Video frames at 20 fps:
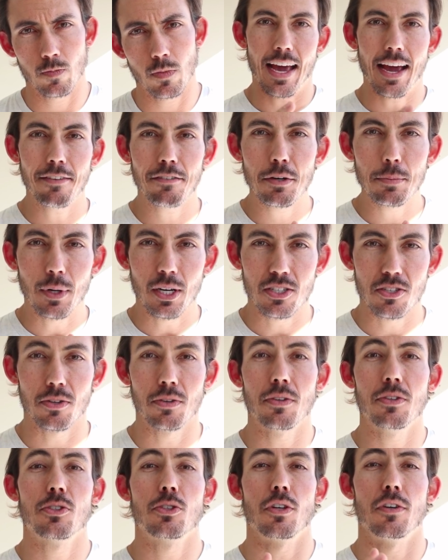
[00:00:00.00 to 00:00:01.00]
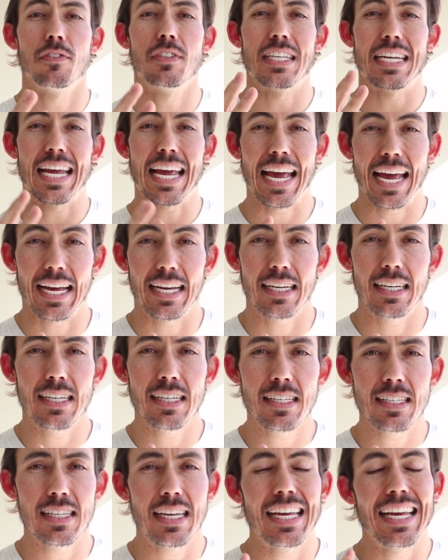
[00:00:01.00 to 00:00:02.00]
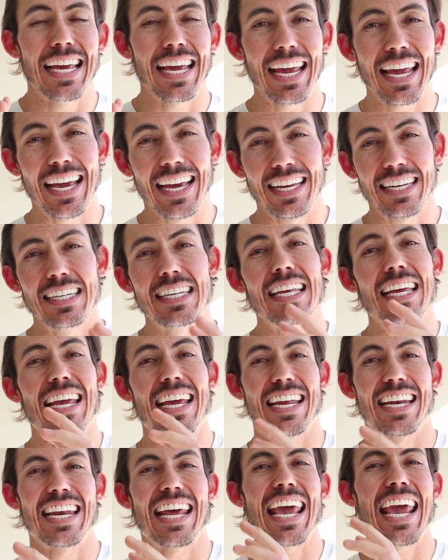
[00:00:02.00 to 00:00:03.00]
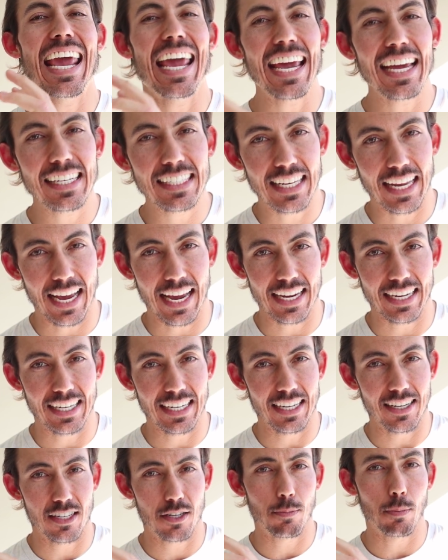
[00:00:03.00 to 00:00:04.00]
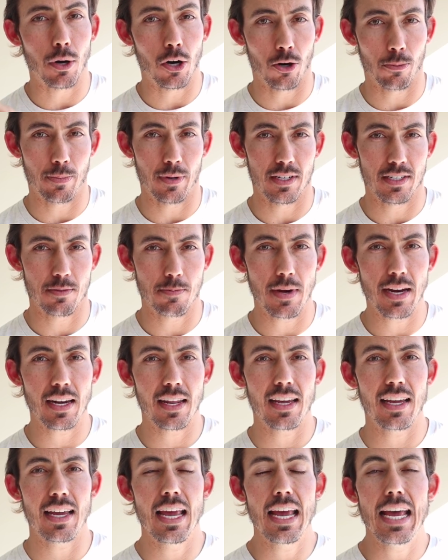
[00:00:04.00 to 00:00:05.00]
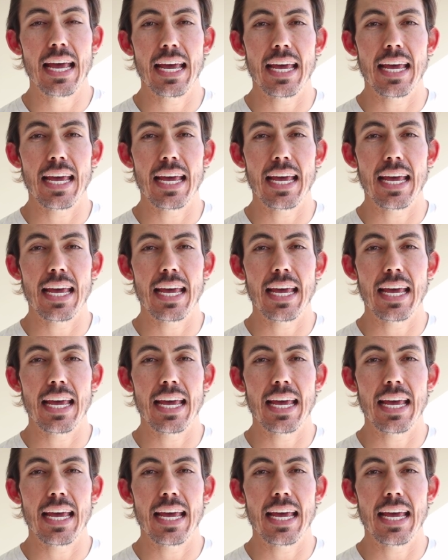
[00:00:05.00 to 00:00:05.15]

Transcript: Every muscle serves an agonist and an antagonist purpose, meaning